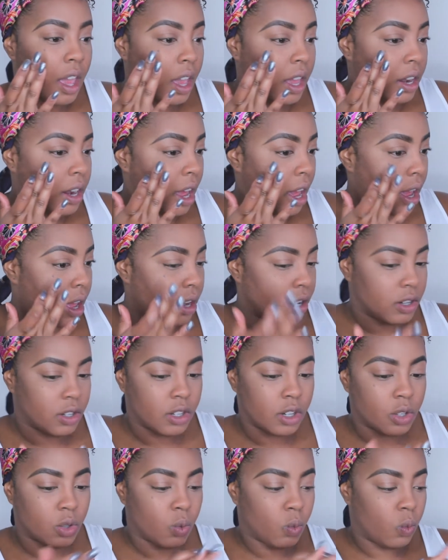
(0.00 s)
and I
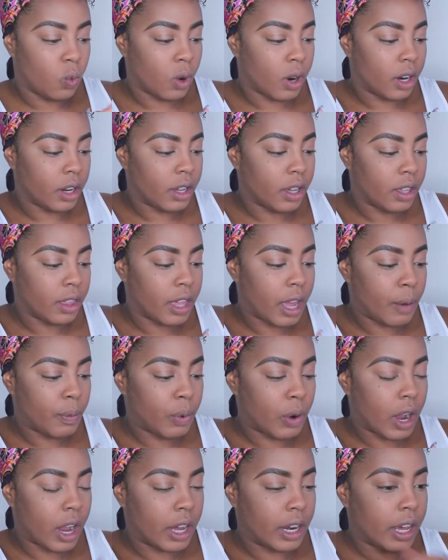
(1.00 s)
just work
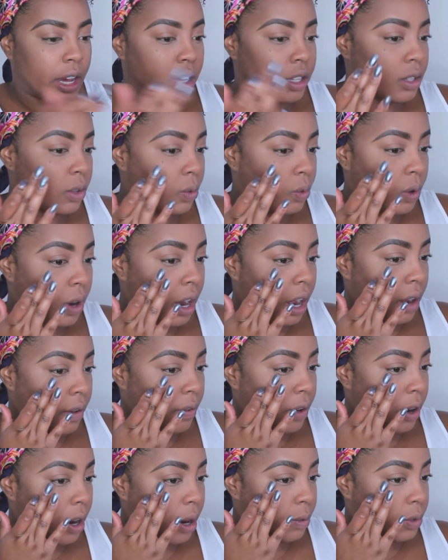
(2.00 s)
that product
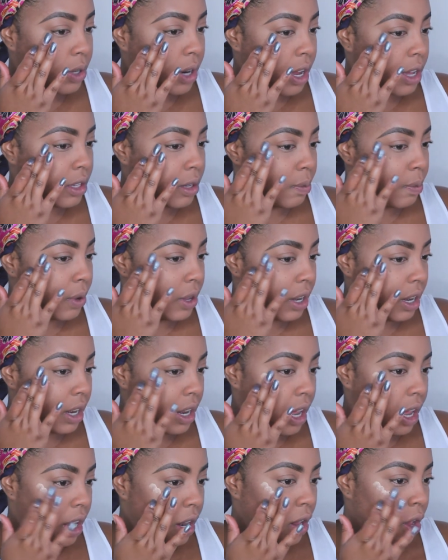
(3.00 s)
wherever I'm trying to put
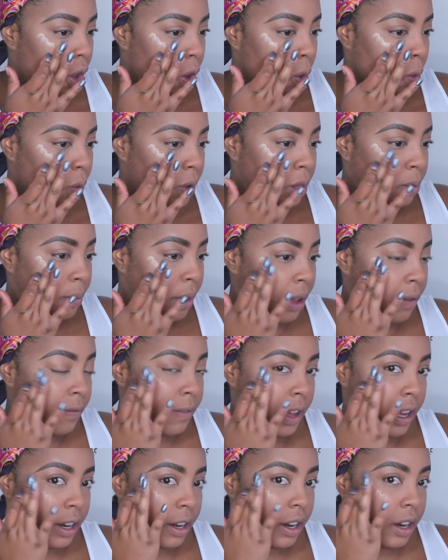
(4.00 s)
it in with my
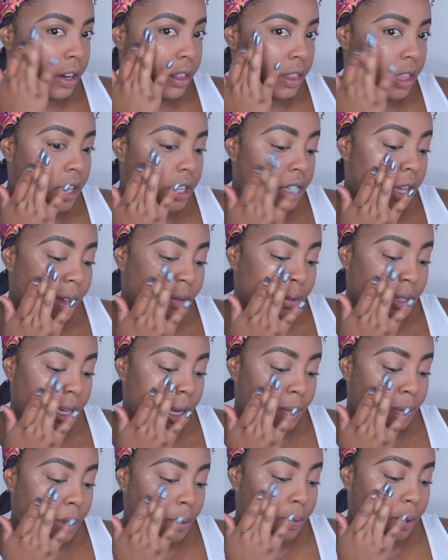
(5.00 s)
finger. This helps
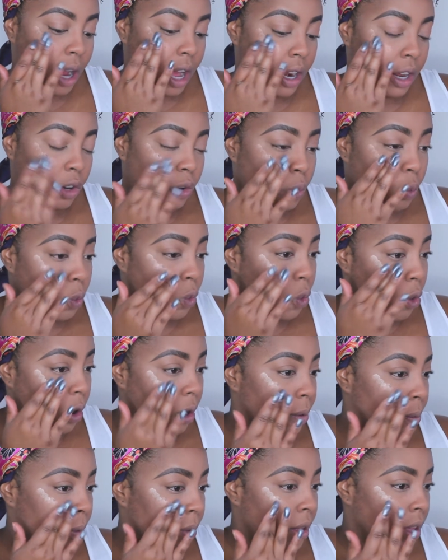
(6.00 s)
keep the product
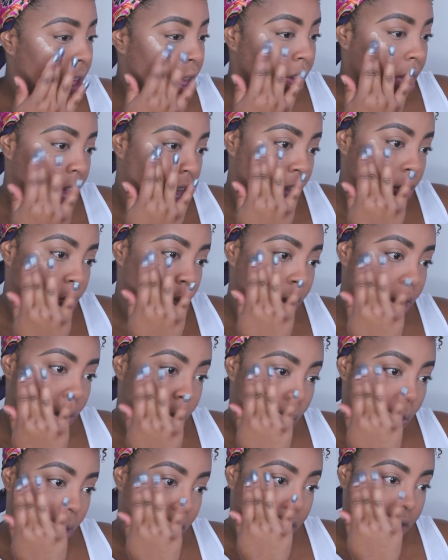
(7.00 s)
warm, and you
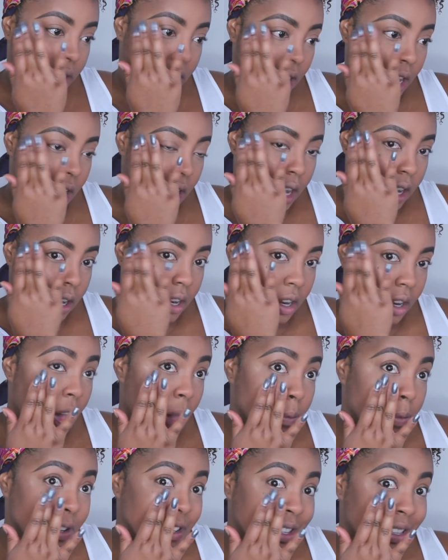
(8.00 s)
can work it in.
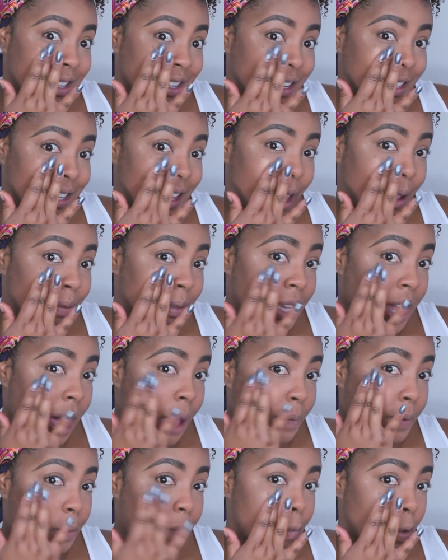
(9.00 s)
I'm using the same
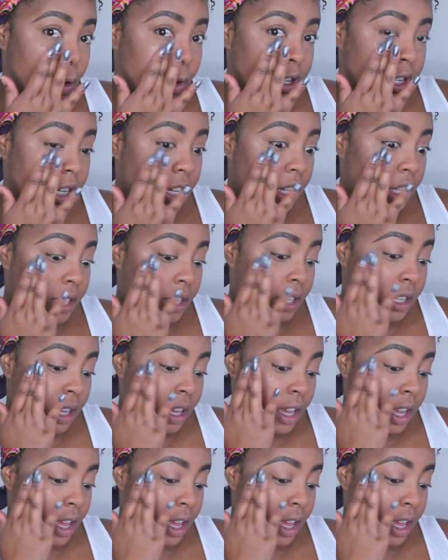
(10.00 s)
tapping motions,